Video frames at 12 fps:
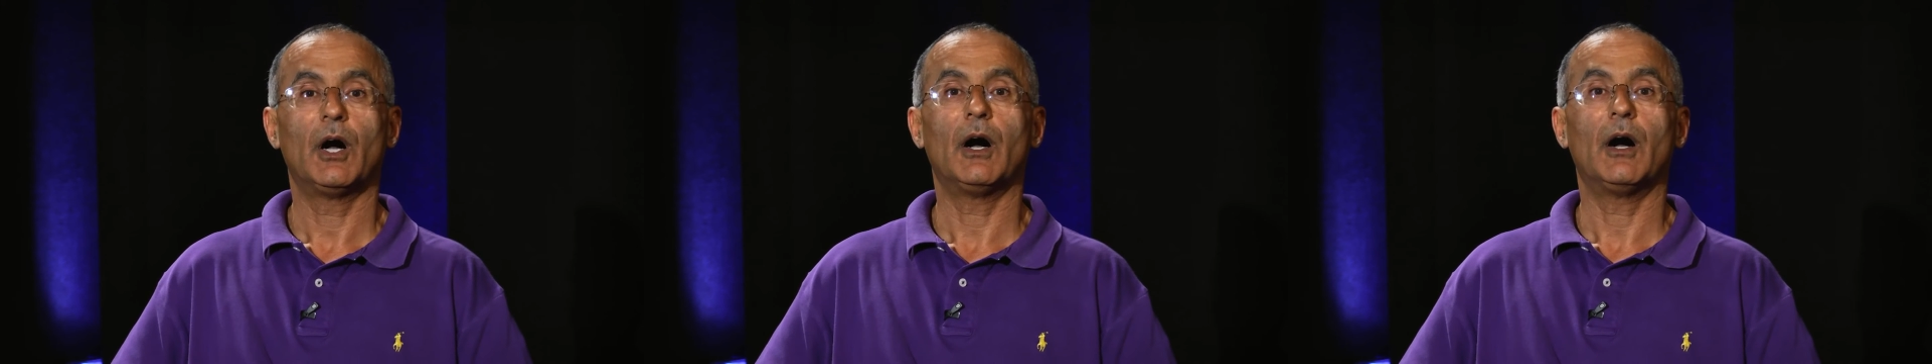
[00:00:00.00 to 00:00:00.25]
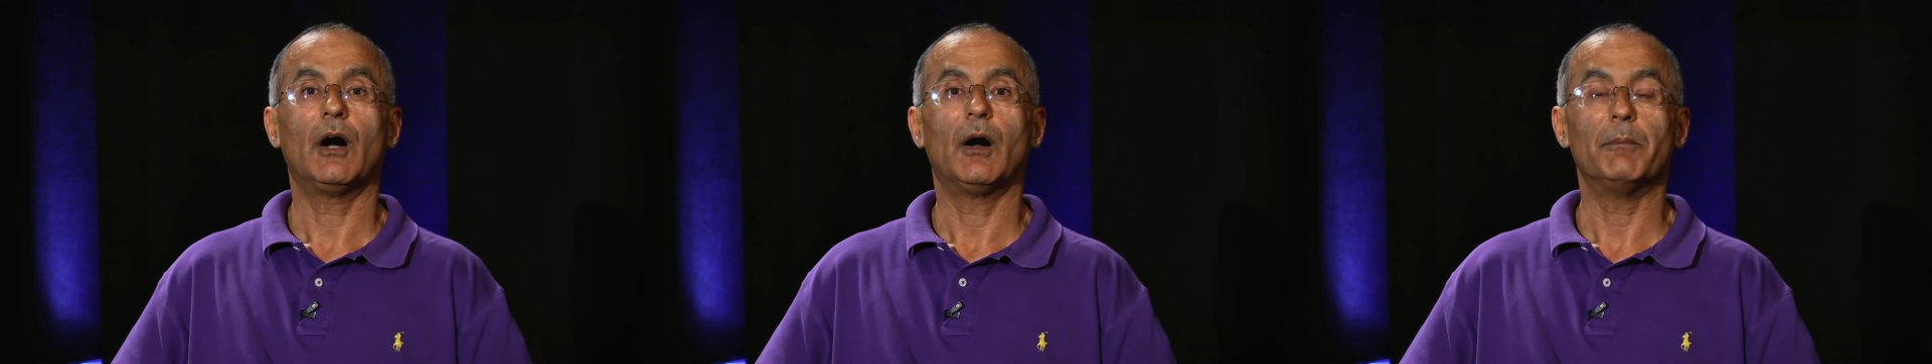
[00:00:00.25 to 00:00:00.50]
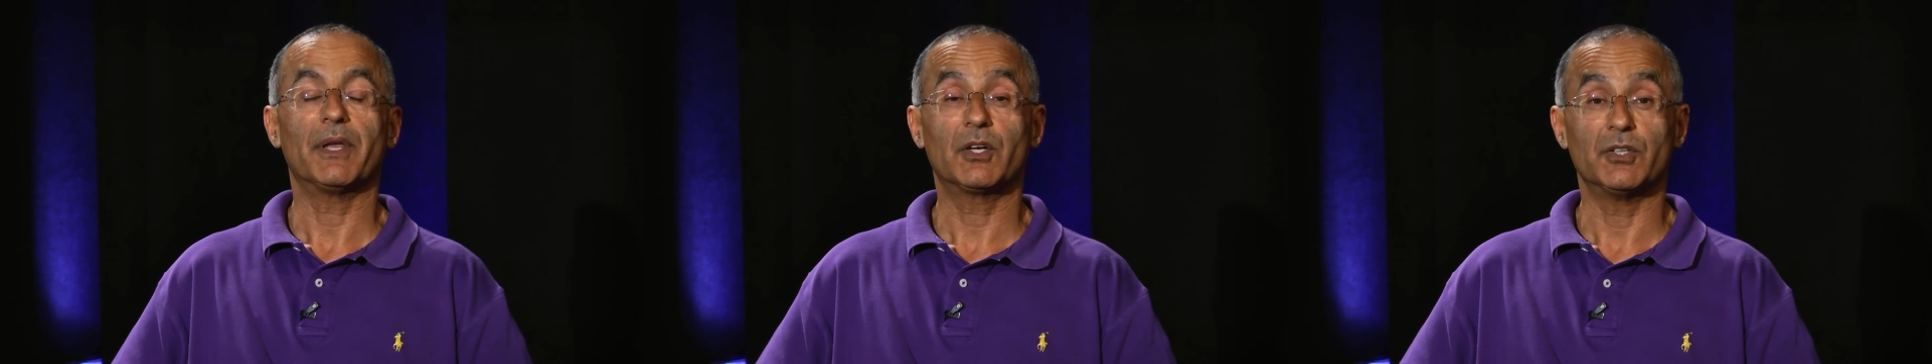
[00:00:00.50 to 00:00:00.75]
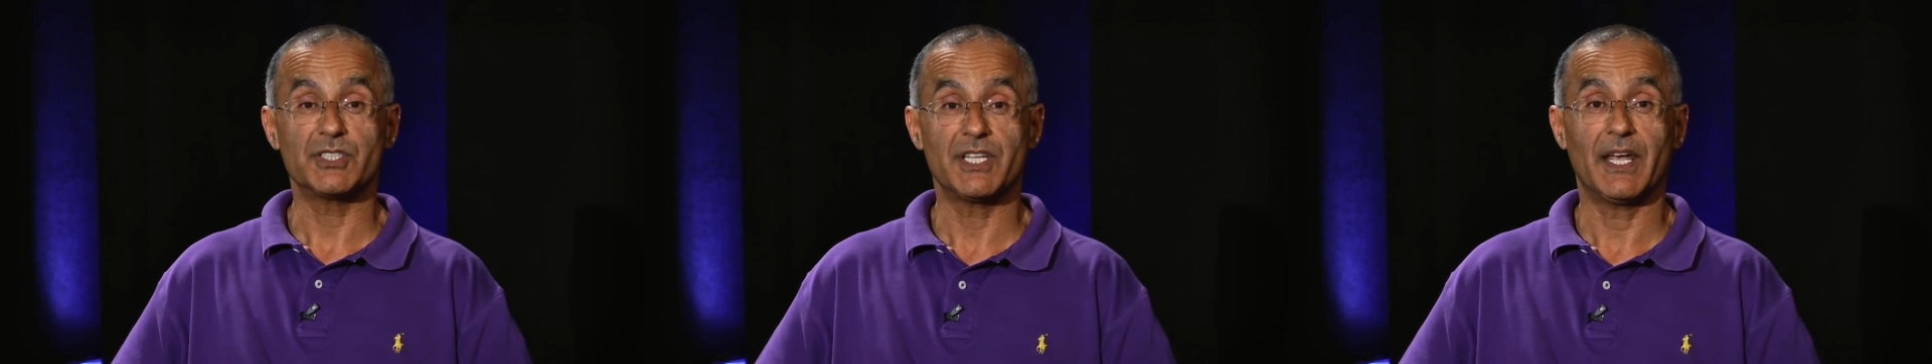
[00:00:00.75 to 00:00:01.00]
uh,
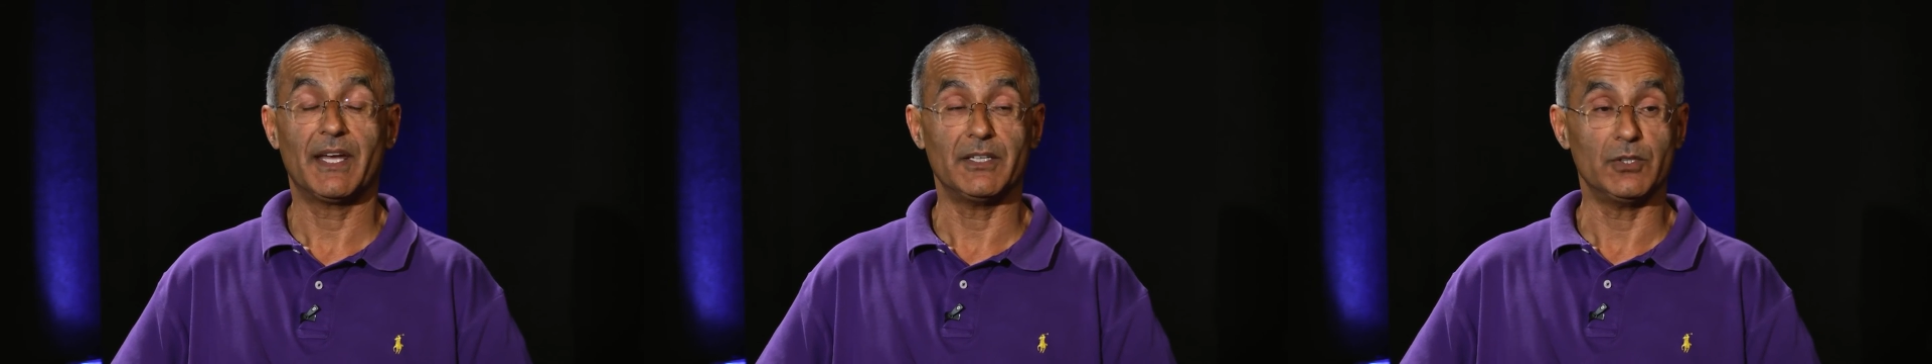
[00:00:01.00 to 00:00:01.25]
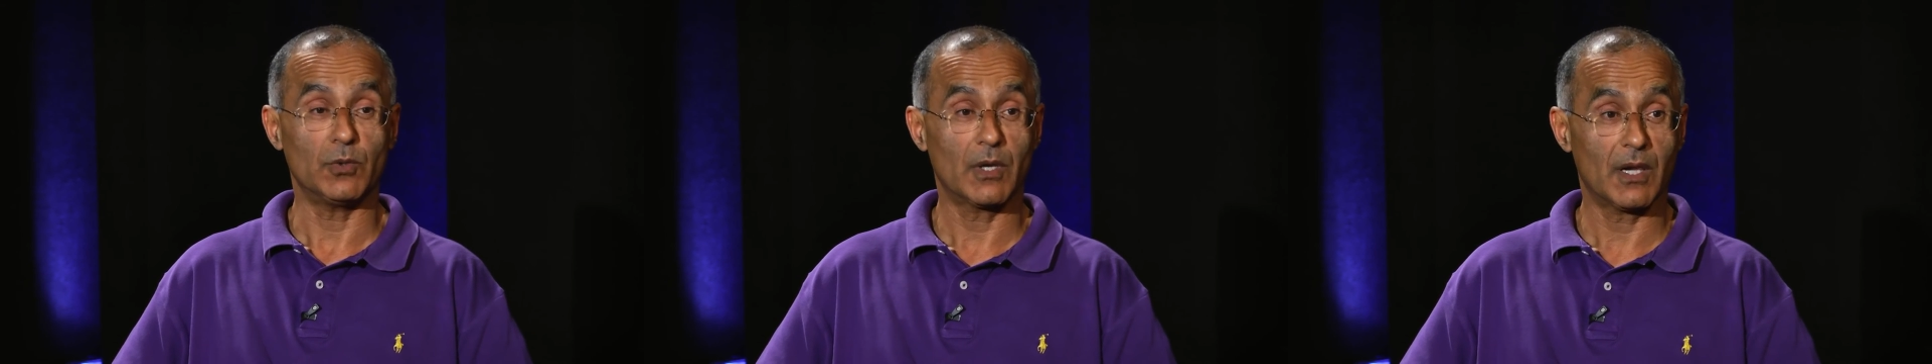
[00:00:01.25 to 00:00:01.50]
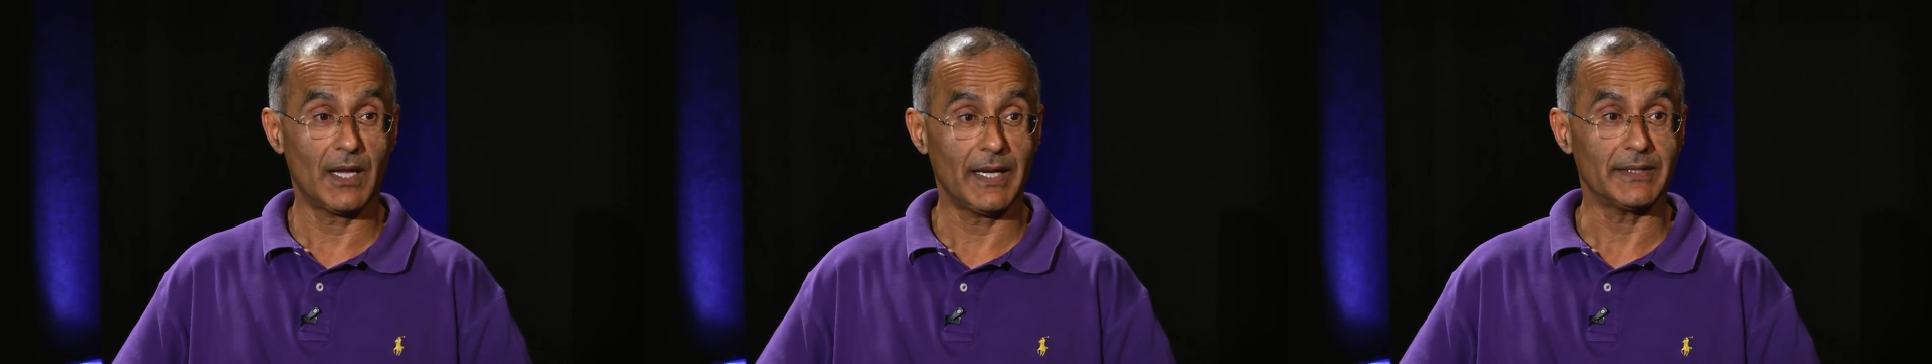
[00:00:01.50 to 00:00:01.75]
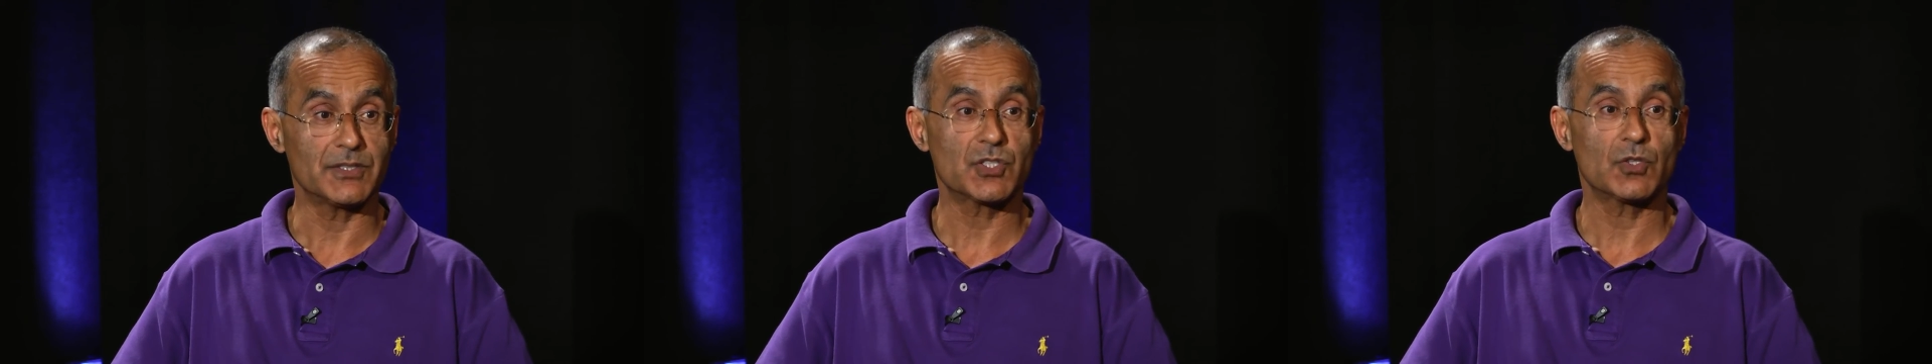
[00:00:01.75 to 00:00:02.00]
because they had new
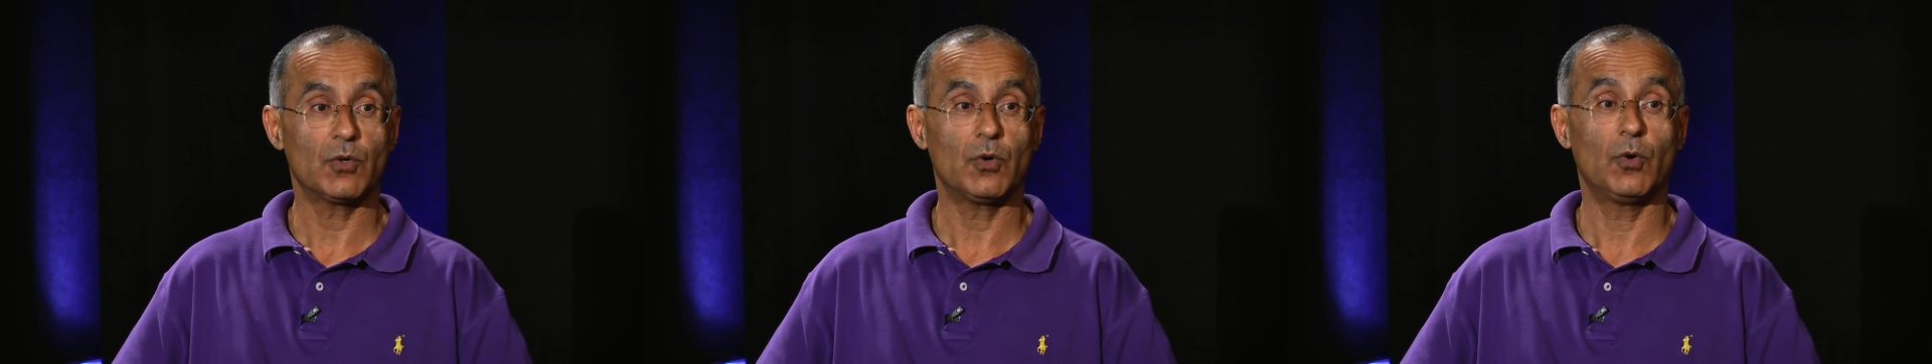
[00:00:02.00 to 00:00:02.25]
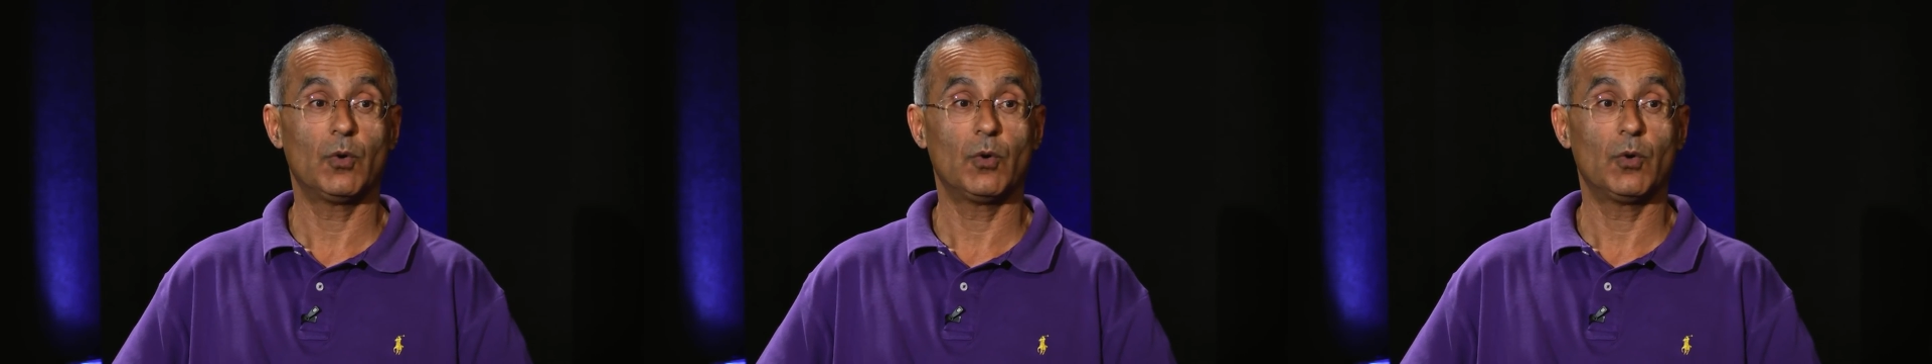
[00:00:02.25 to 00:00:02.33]
clients. Which,